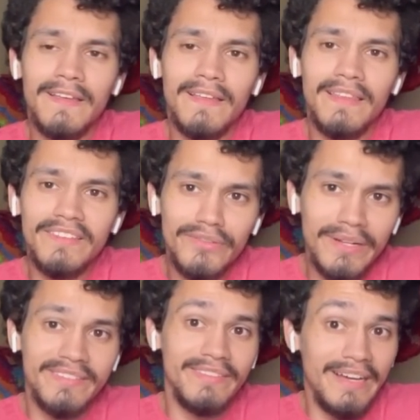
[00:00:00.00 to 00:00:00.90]
This
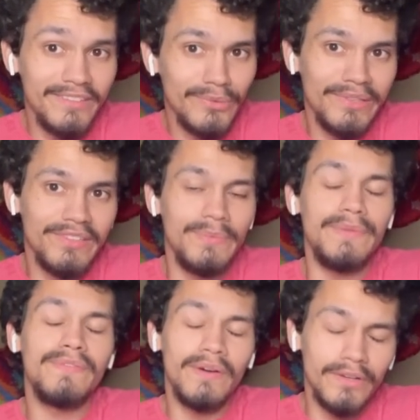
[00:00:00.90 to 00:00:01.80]
unit's not squishy.
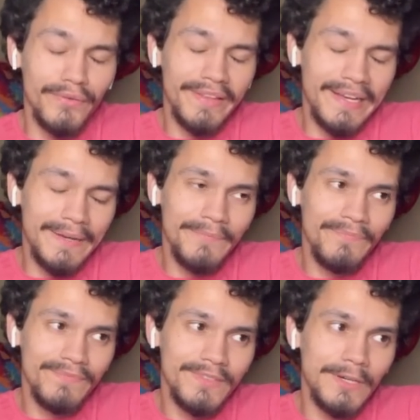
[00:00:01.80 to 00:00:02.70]
We've gone over that.
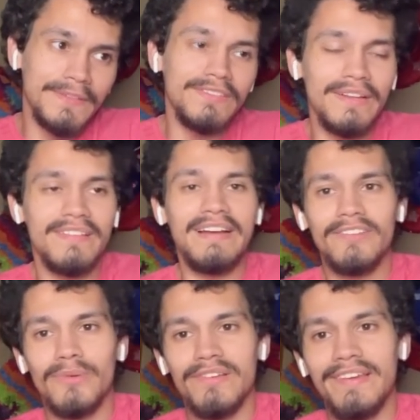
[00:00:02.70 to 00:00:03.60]
So if this unit's not
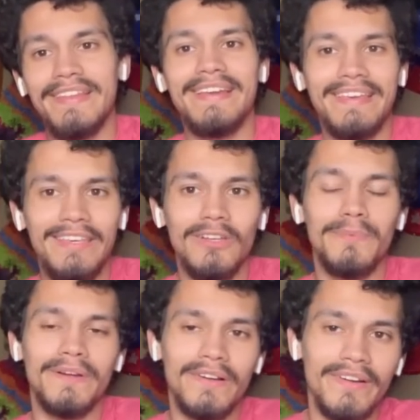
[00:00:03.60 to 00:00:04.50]
squishy and they can heal
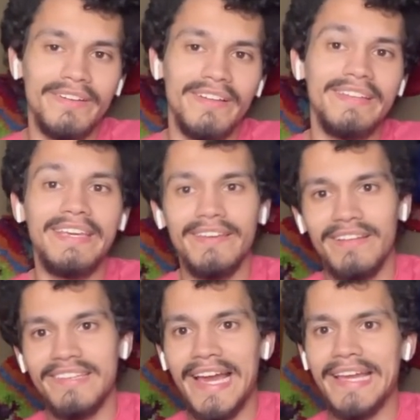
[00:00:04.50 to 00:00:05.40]
per card done, they heal
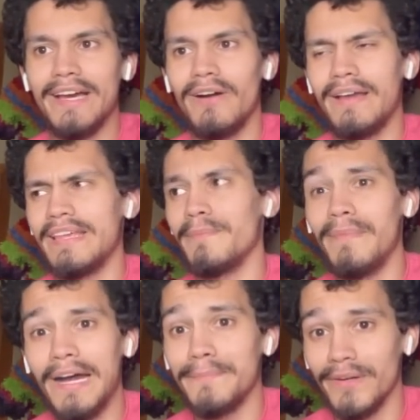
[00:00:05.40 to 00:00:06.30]
on tag out. I think
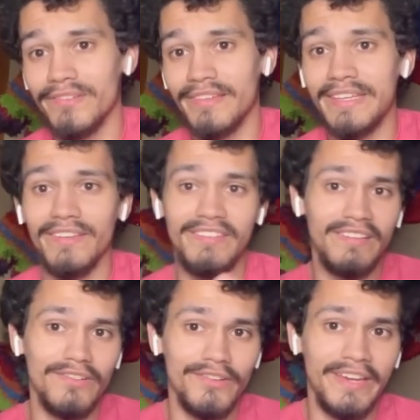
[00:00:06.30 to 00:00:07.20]
mine personally heals
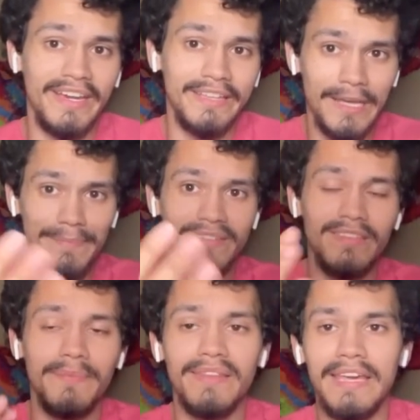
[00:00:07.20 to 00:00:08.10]
600k on that best
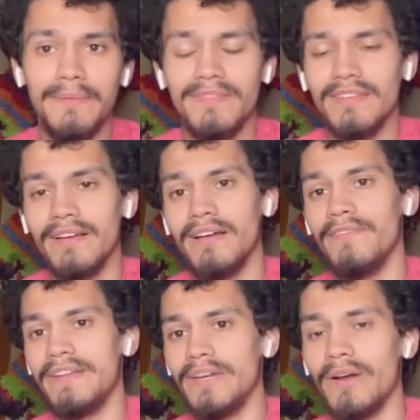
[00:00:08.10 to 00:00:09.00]
team in the game
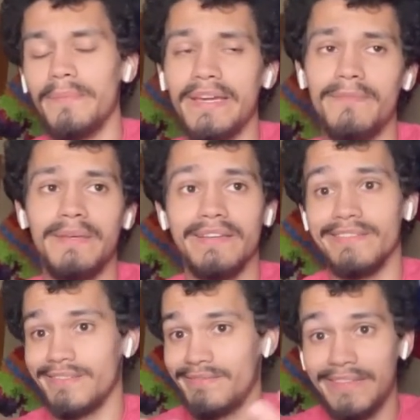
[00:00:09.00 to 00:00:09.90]
video I made,
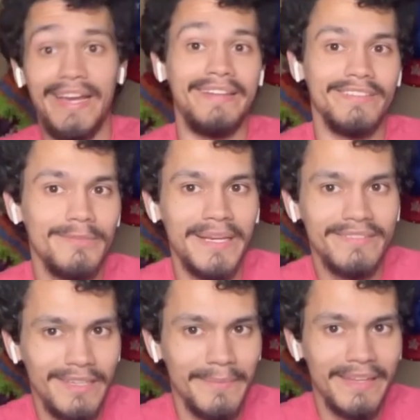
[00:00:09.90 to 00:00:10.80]
because that is their best
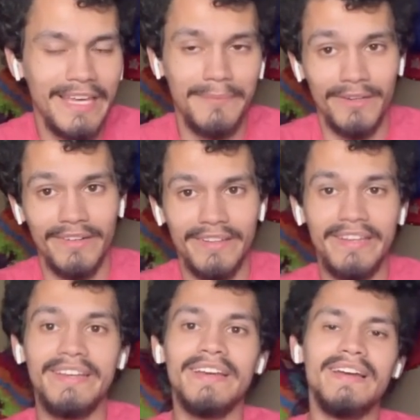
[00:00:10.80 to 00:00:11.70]
team in the game currently.